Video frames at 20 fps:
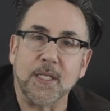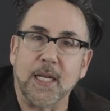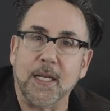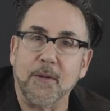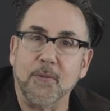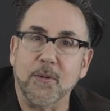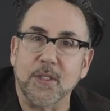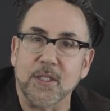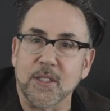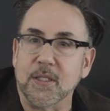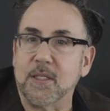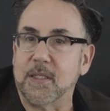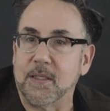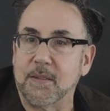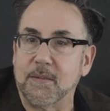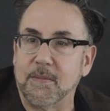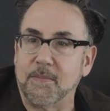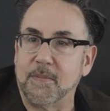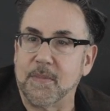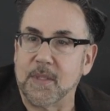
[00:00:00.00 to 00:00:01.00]
And I would just
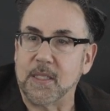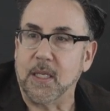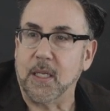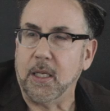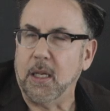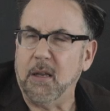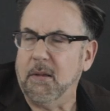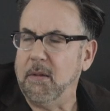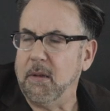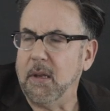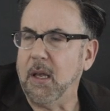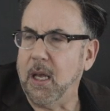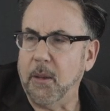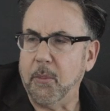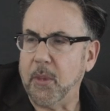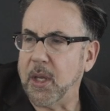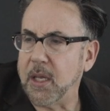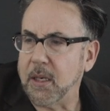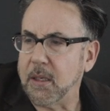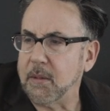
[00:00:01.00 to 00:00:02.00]
say, oh yeah,
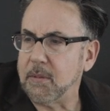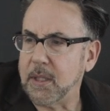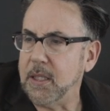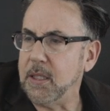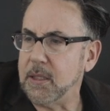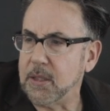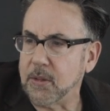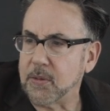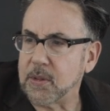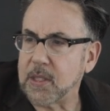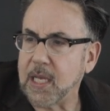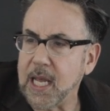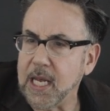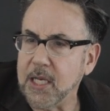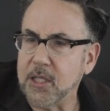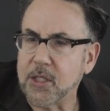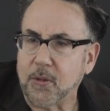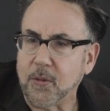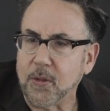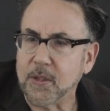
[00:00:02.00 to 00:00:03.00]
man, I'm teaching those
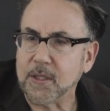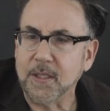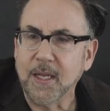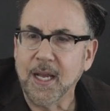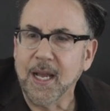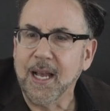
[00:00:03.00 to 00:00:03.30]
caged chords.